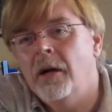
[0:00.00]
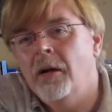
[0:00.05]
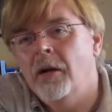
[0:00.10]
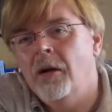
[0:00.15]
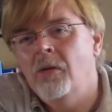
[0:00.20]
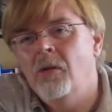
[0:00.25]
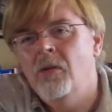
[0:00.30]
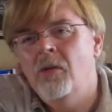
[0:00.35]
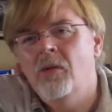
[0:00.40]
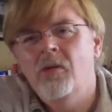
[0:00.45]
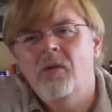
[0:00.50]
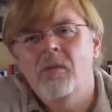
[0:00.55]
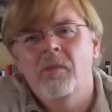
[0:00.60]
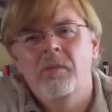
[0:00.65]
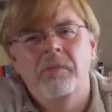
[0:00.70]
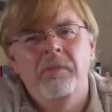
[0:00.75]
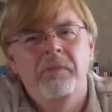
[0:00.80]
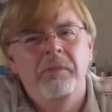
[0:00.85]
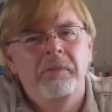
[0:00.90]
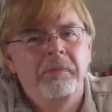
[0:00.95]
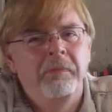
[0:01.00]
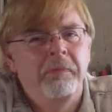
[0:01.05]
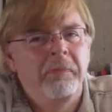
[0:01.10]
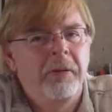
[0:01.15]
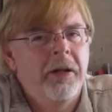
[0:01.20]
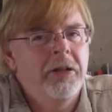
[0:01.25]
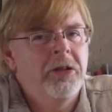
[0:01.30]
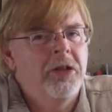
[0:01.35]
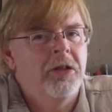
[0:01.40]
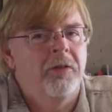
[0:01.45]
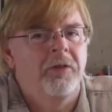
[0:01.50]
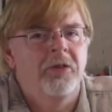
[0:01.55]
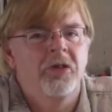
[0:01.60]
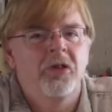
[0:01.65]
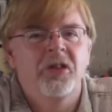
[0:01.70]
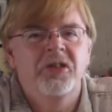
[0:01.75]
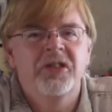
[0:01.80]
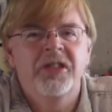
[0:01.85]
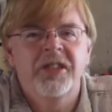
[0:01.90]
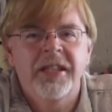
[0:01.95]
a whole bunch of
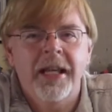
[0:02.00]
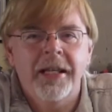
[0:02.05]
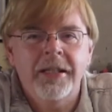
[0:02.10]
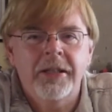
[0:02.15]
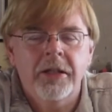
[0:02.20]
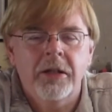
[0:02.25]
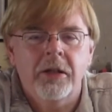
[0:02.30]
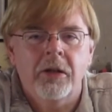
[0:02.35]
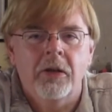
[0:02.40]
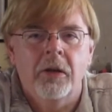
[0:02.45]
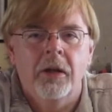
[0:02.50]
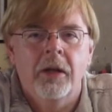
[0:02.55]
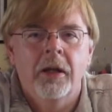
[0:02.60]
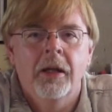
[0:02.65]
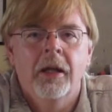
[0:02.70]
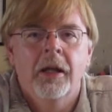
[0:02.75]
nonsensical,